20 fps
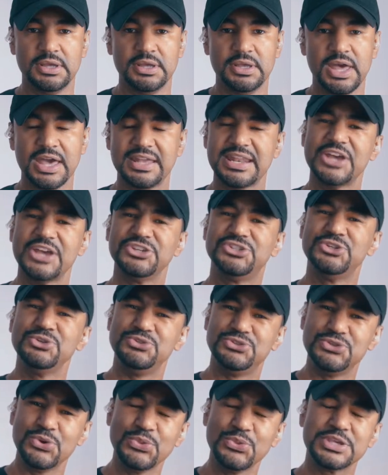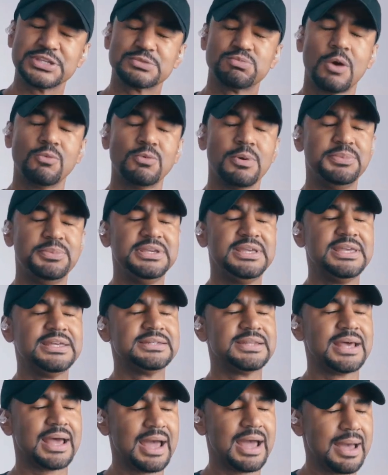And as you do this, what will begin
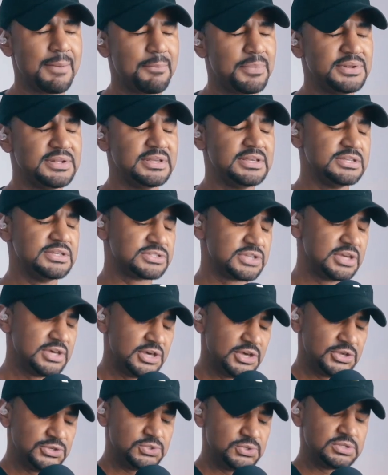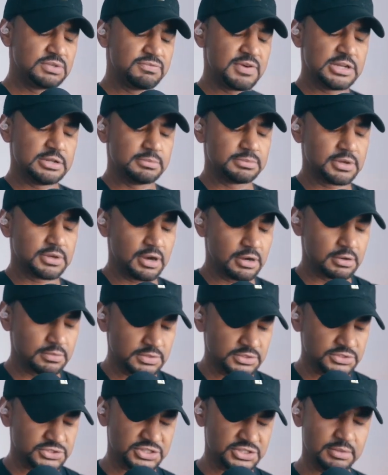to happen is you develop
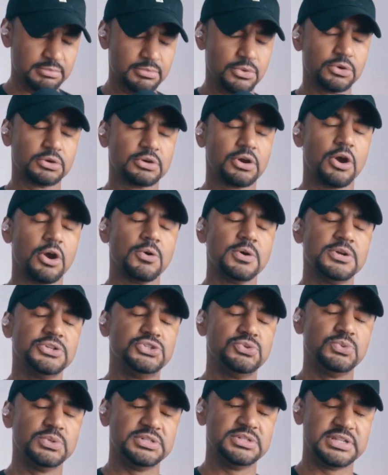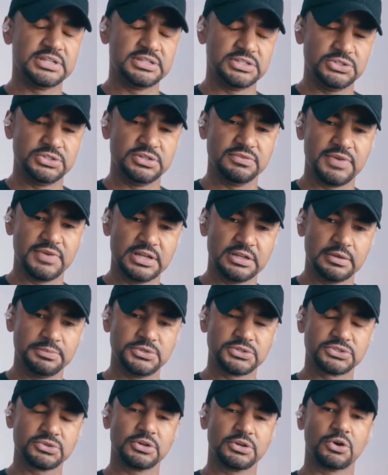courage. And the more courage you develop, you
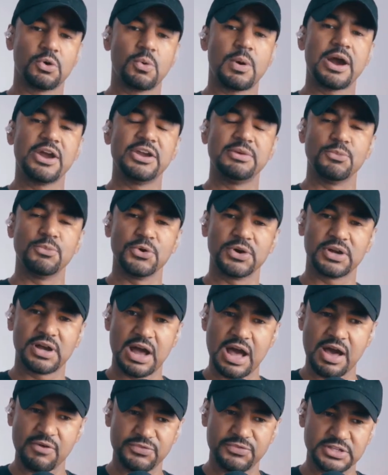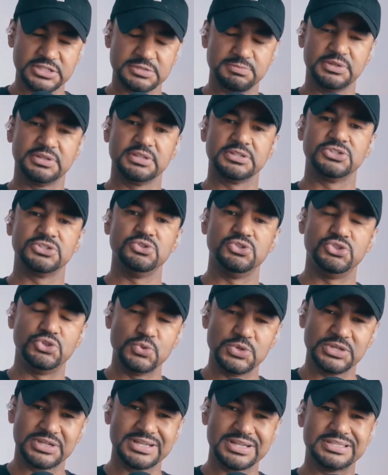start acquiring more confidence because you do
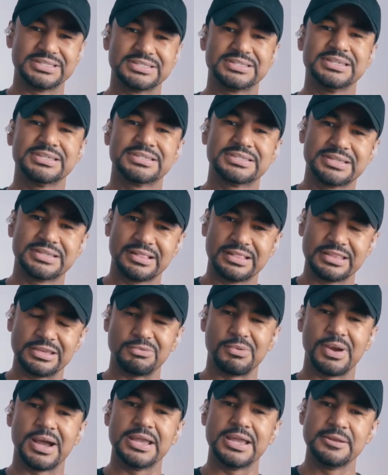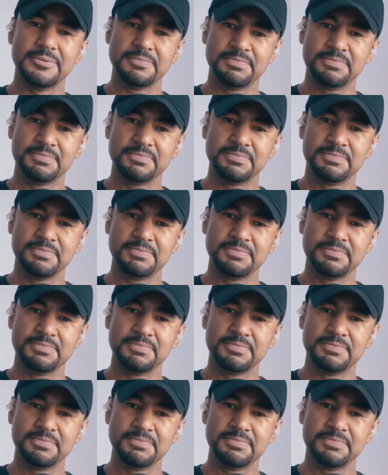it consistently, right?